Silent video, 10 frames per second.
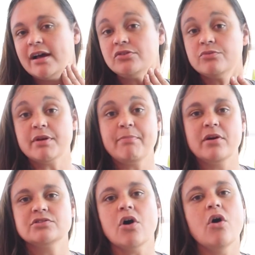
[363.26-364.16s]
I don't
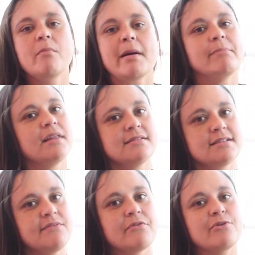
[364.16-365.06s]
repot all my plants
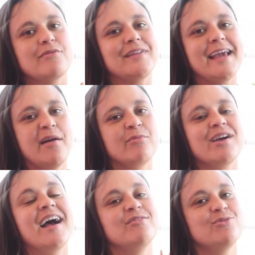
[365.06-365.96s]
in front of the
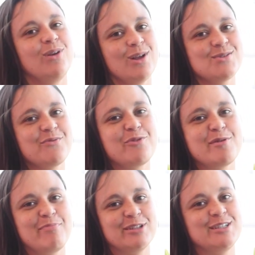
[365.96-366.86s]
camera. I do a lot of
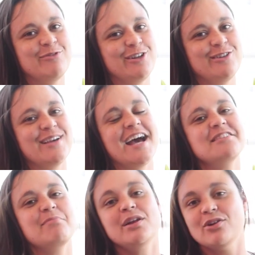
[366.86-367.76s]
repotting for you
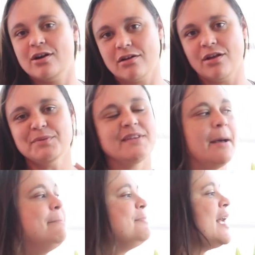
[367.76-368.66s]
guys, but not all of
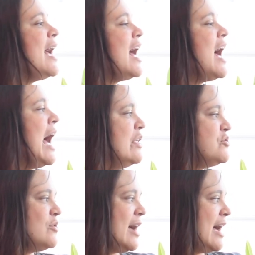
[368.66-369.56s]
them. I
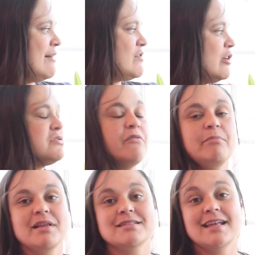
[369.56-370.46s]
do have lots of
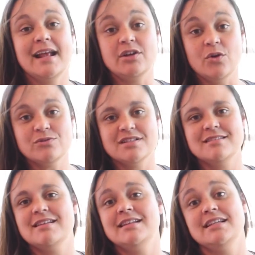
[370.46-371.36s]
plants that I
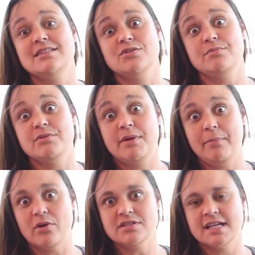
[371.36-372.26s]
notice that needs to be
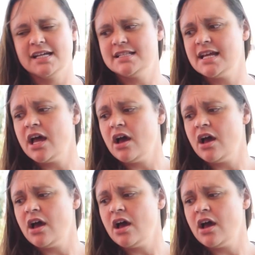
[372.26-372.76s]
repotted